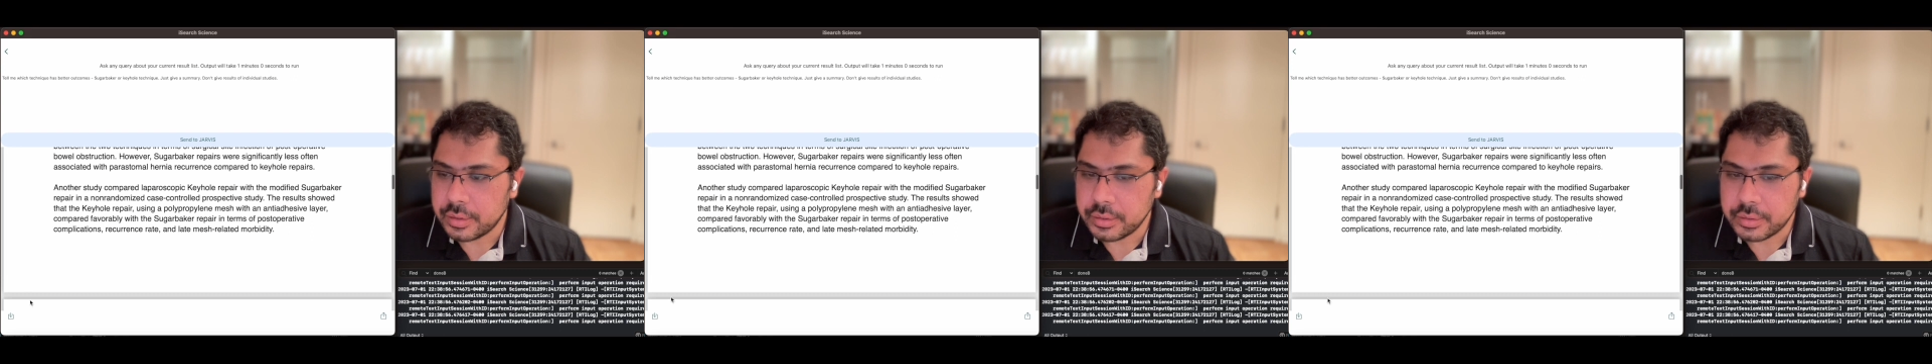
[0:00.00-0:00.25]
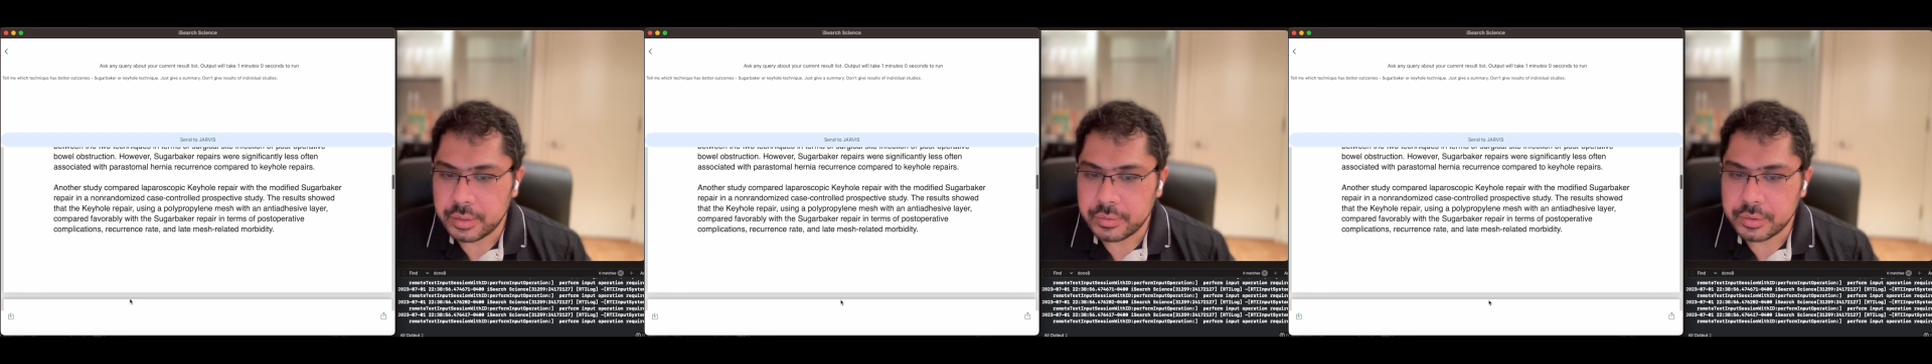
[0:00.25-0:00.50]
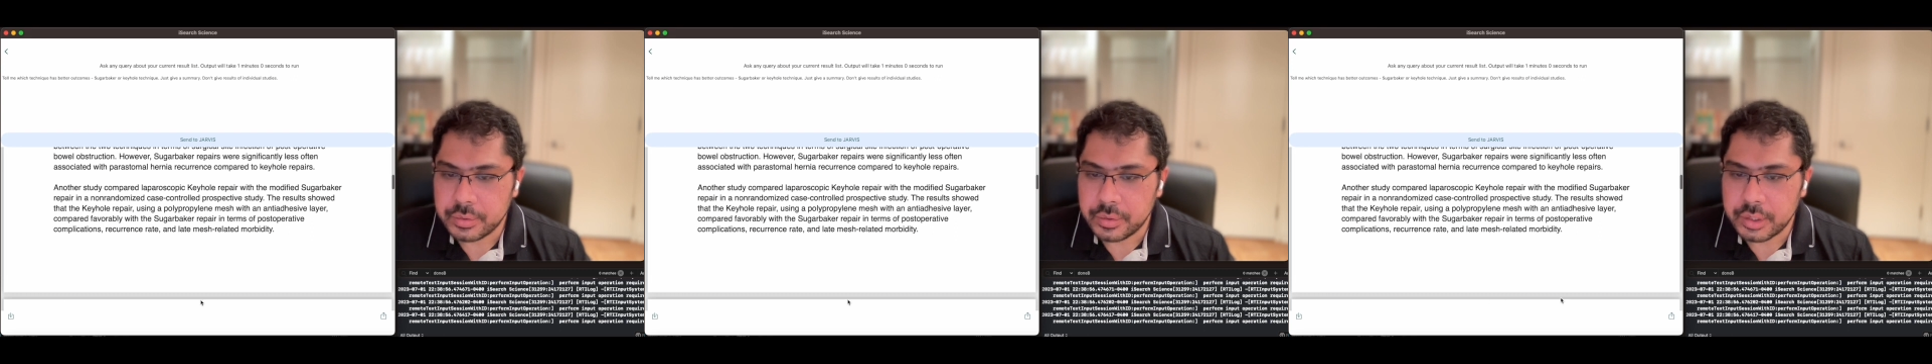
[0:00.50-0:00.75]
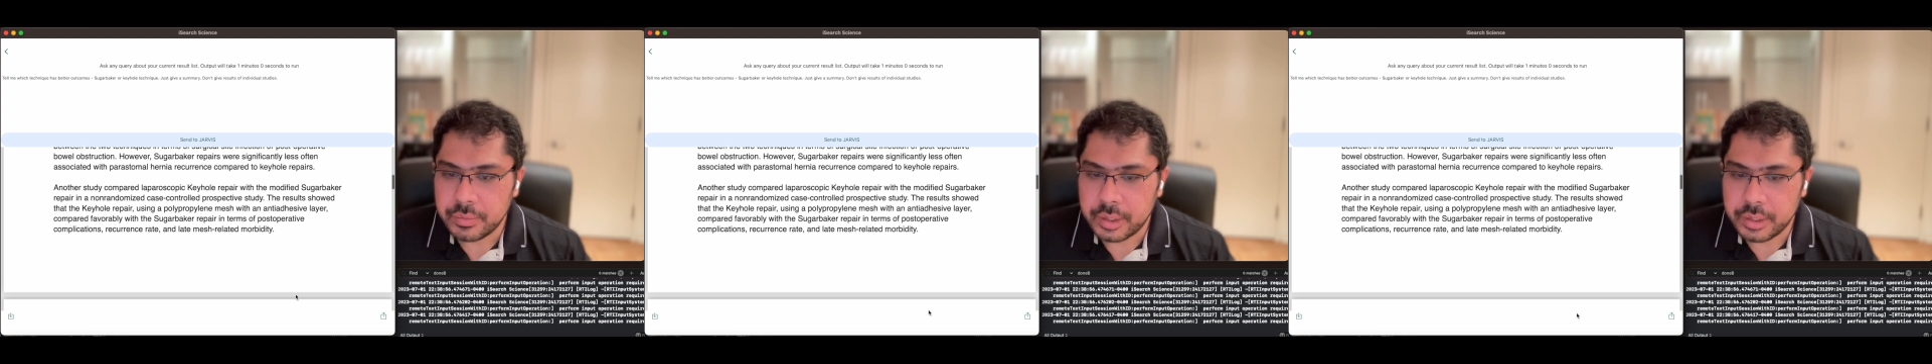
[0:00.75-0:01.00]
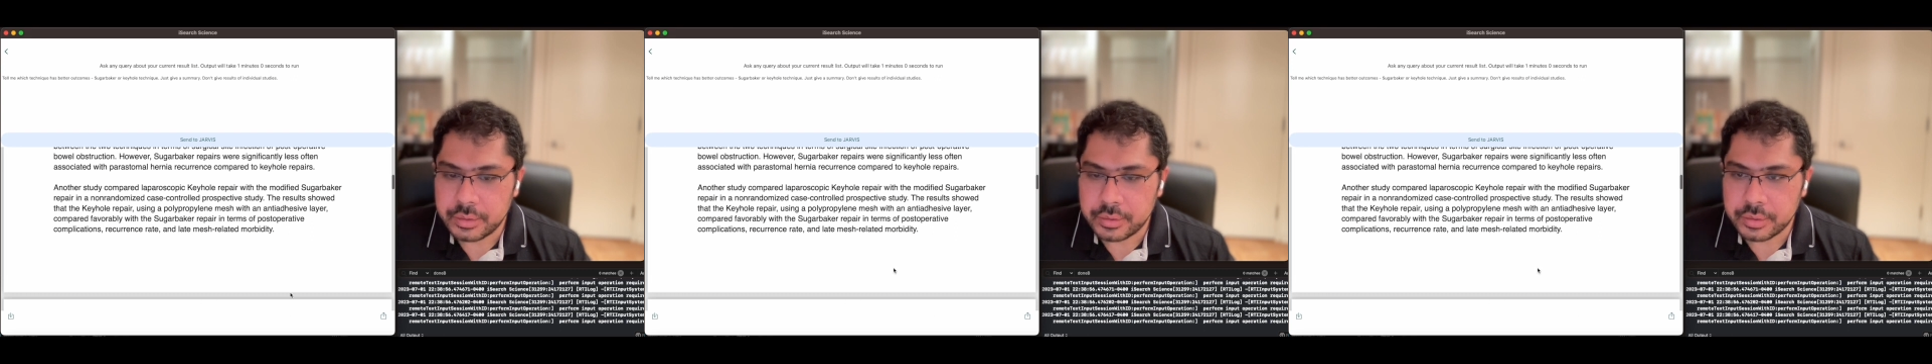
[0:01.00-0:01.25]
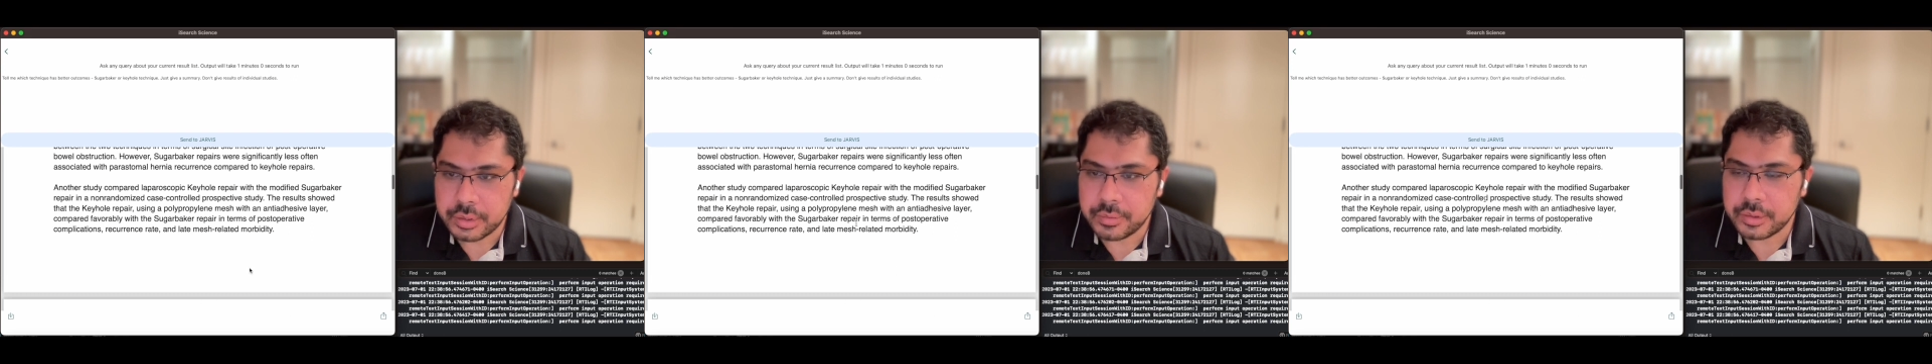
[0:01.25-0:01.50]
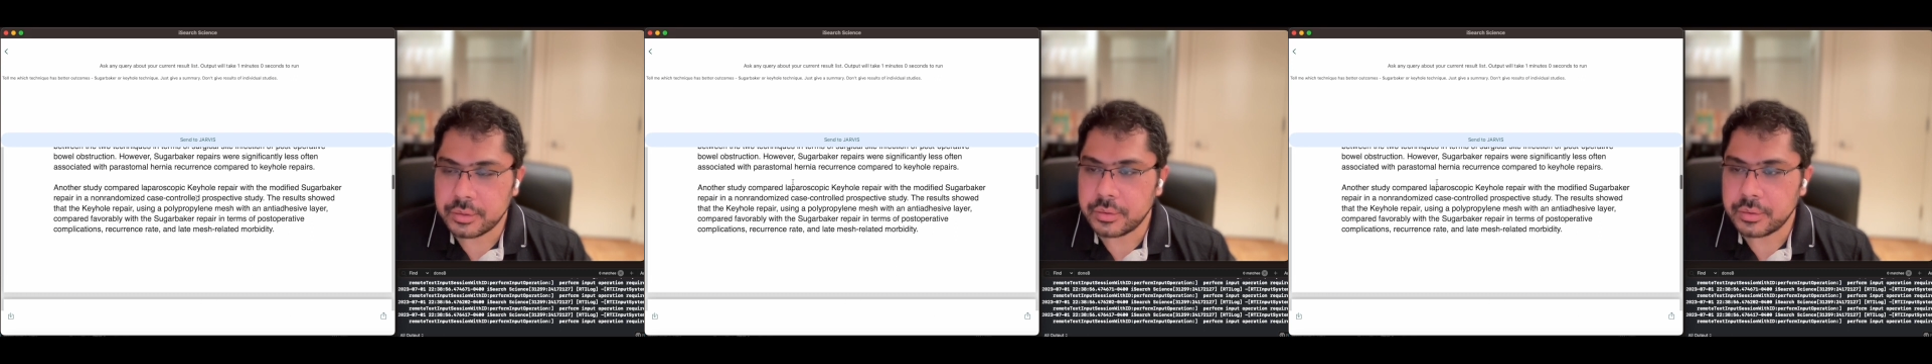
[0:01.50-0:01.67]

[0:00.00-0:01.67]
save this to a device or save this